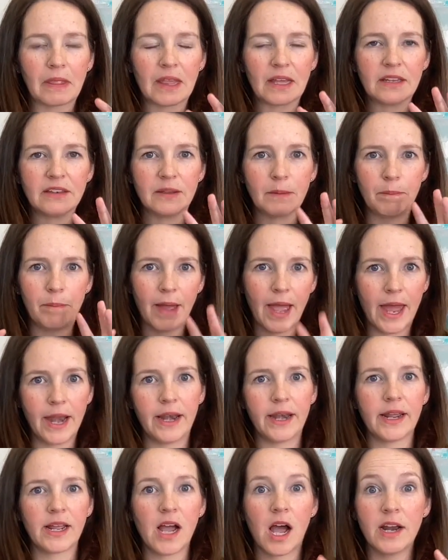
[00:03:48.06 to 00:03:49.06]

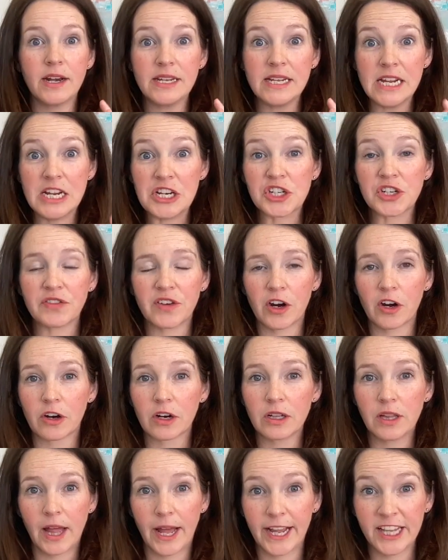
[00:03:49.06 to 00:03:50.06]
Depending on each of our
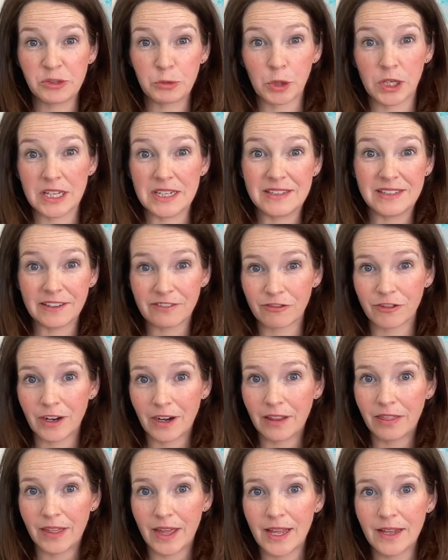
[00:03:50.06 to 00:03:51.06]
clients, we look at different
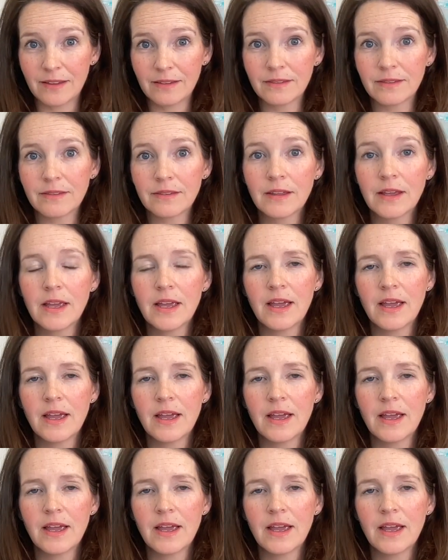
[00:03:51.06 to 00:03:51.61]
things.